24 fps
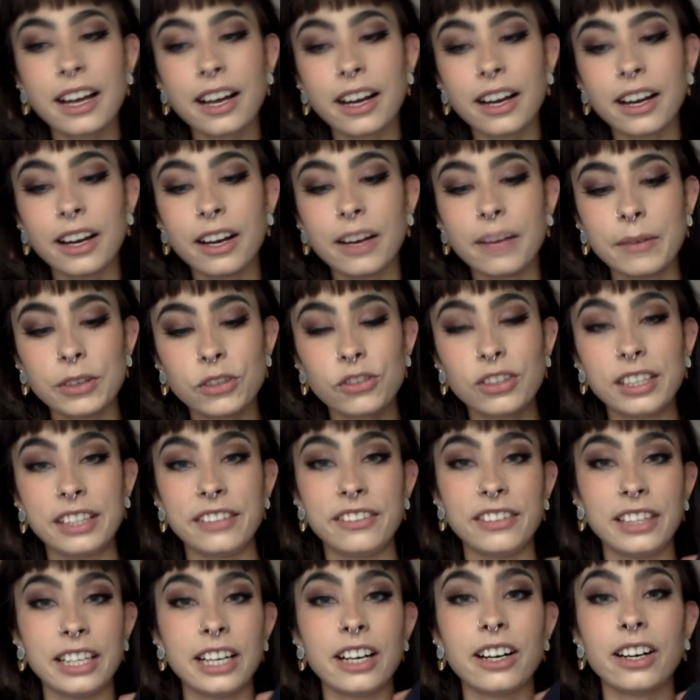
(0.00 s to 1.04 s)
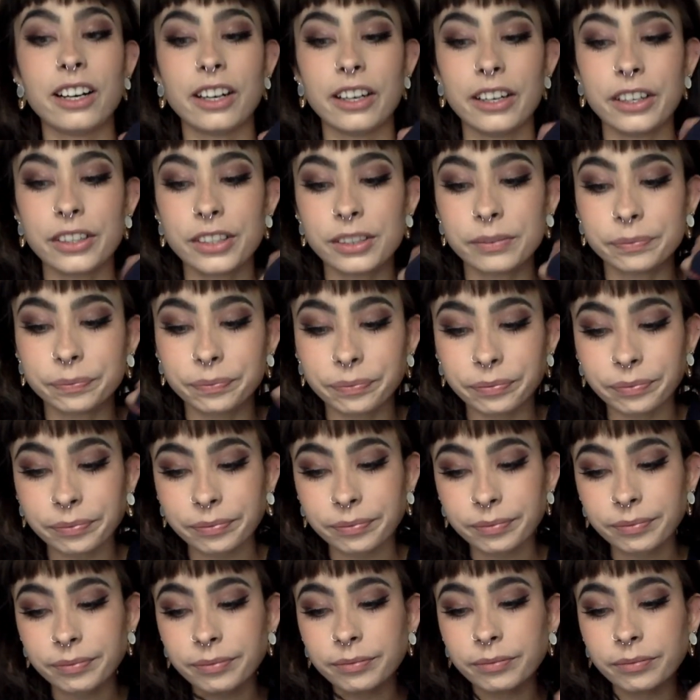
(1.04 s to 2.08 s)
It's really, really hard.
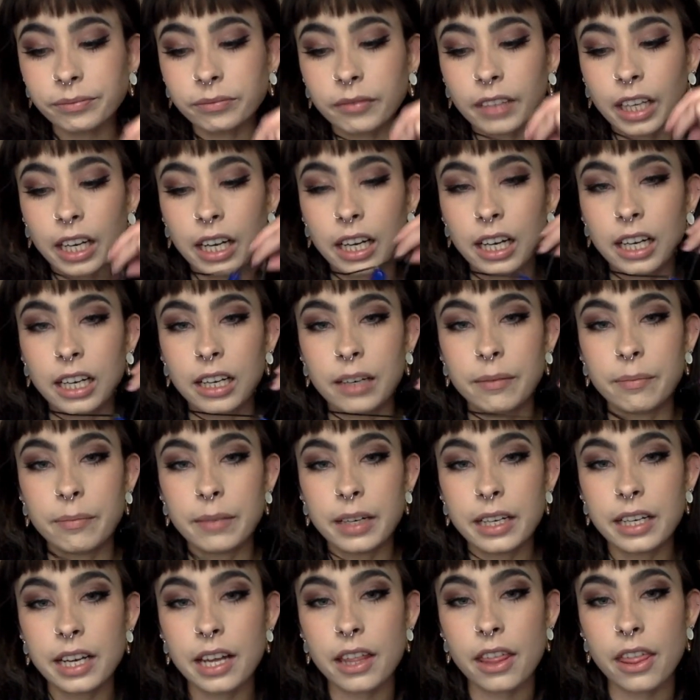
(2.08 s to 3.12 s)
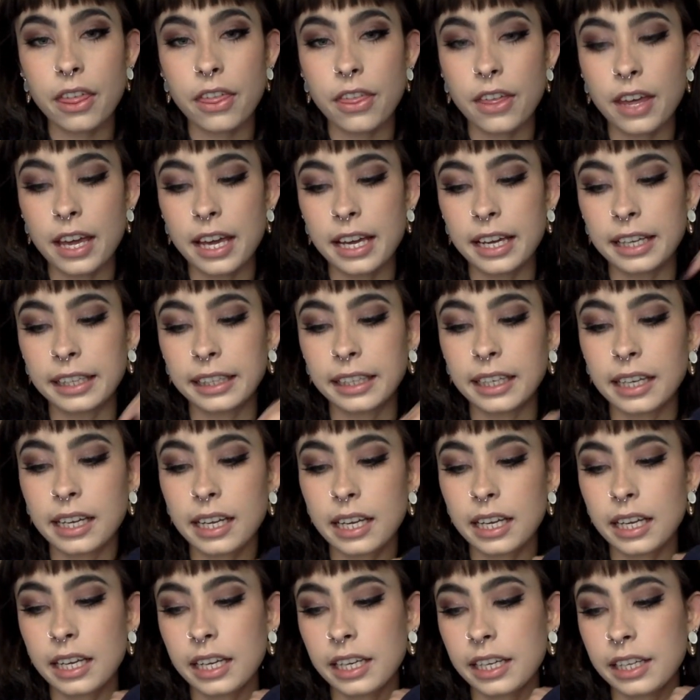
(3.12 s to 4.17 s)
Another thing
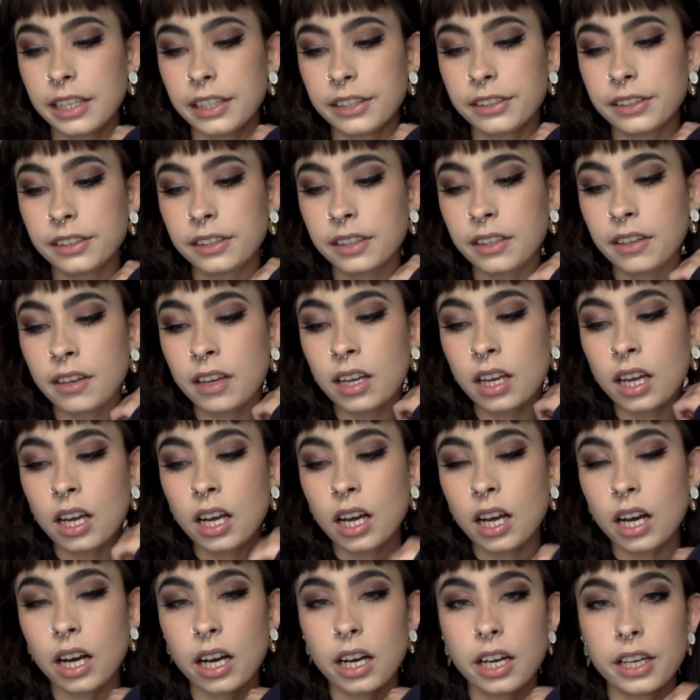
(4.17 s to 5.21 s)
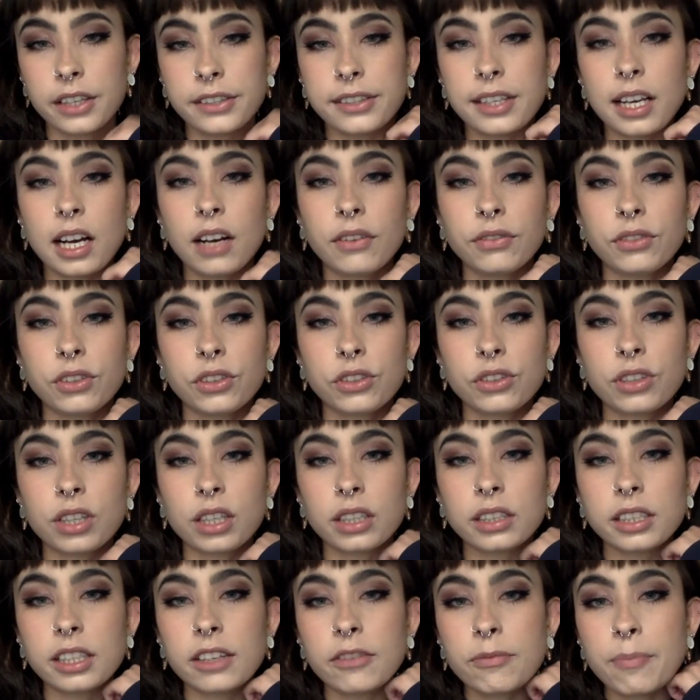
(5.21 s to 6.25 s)
is
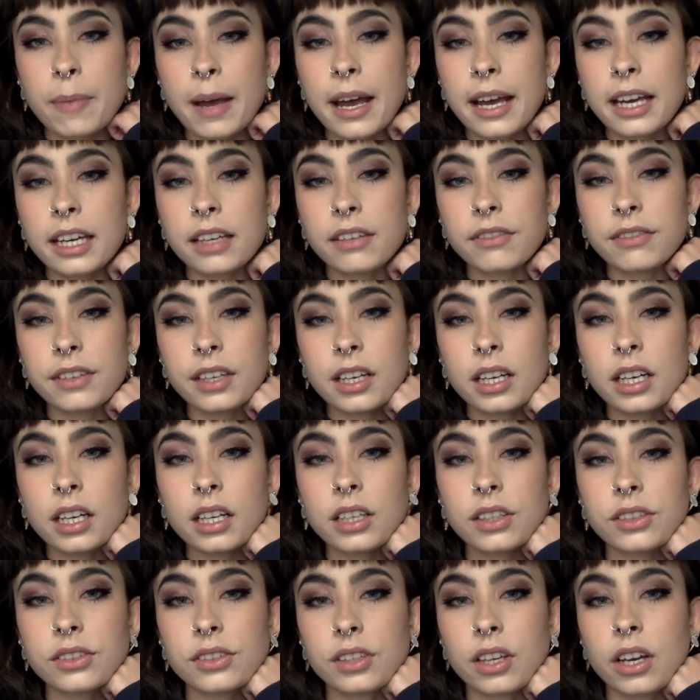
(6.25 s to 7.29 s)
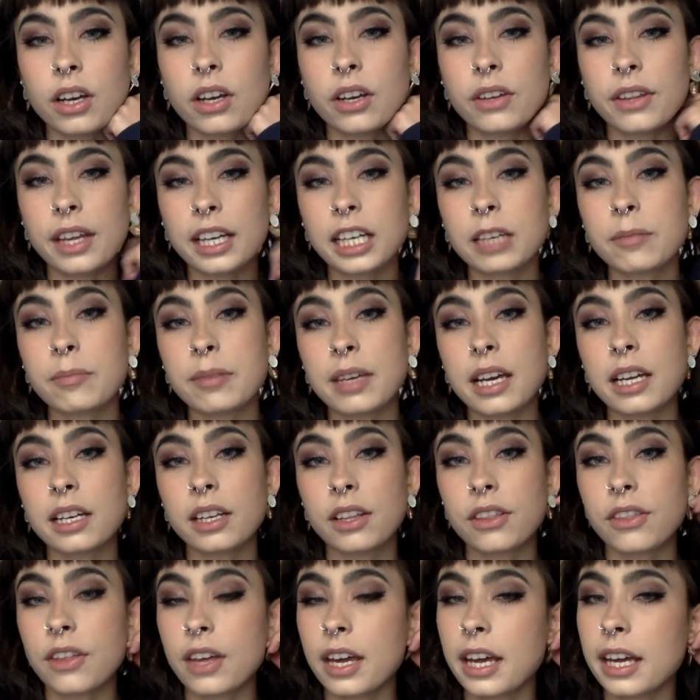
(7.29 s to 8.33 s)
self-destructive behaviour, so that can be
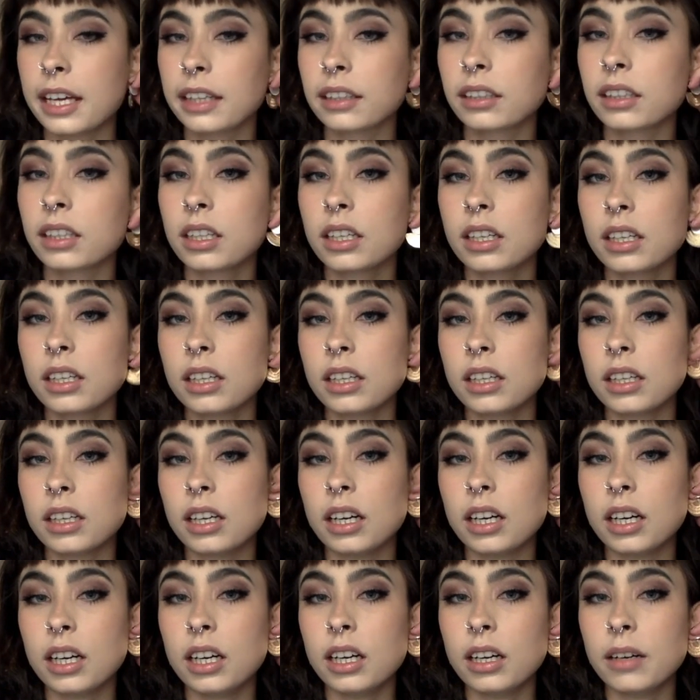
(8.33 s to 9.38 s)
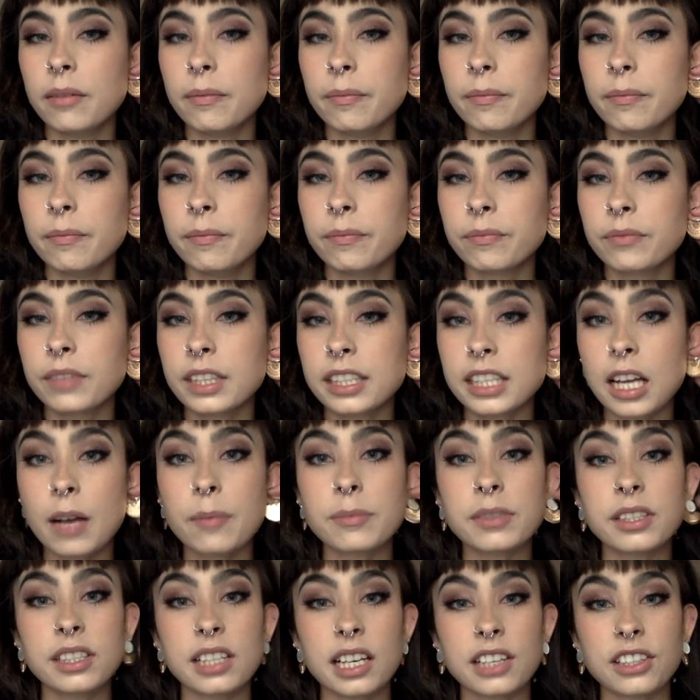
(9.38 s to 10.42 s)
anything. This
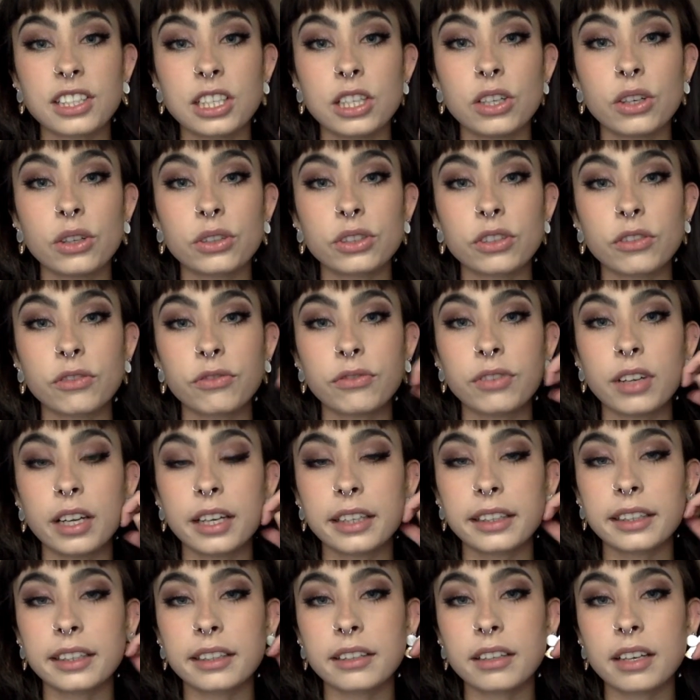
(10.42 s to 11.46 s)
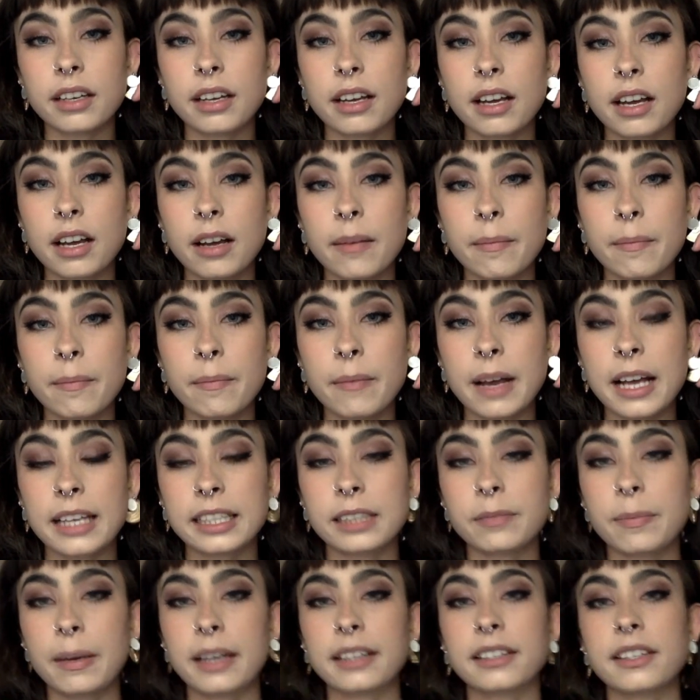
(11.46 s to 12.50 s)
comes into actually lots of
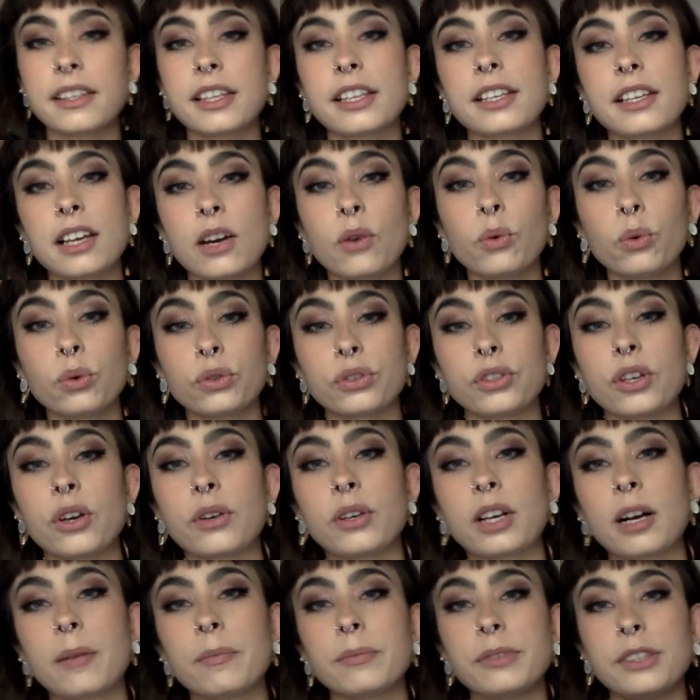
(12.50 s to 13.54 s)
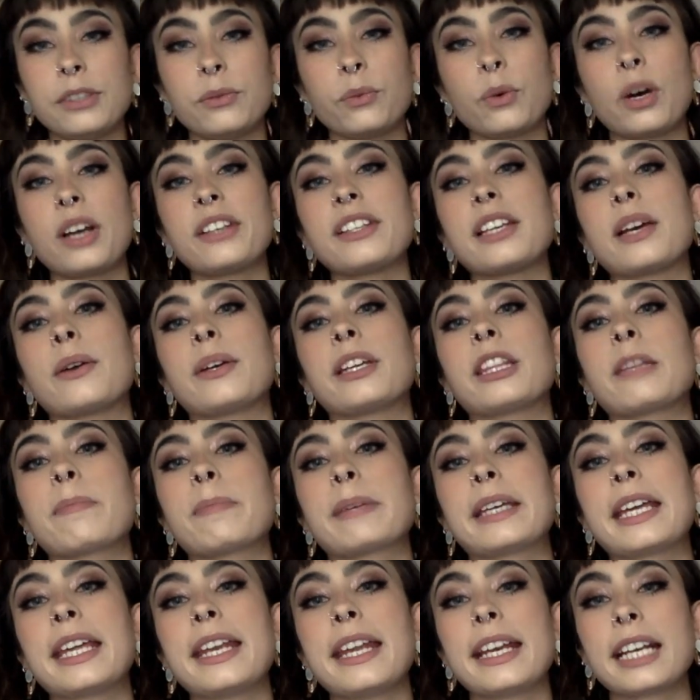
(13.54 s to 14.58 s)
aspects, and this also comes in what I said at the
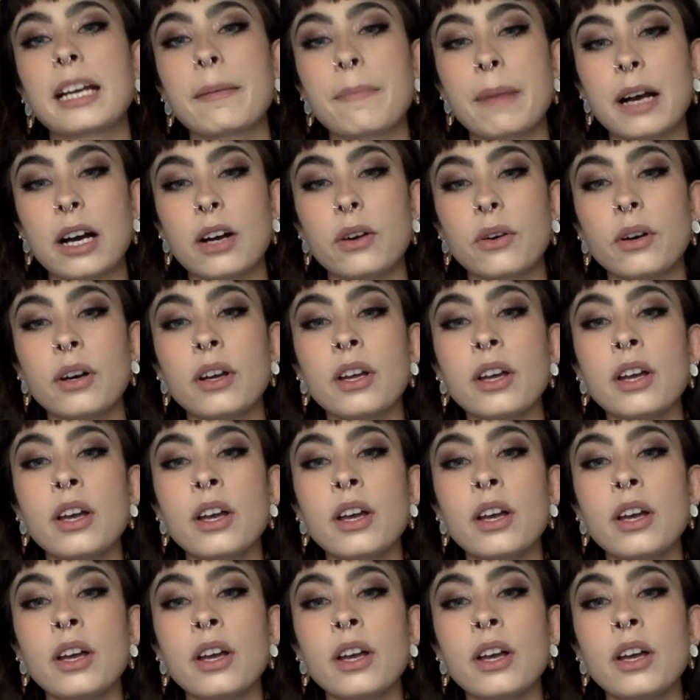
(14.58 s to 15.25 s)
beginning about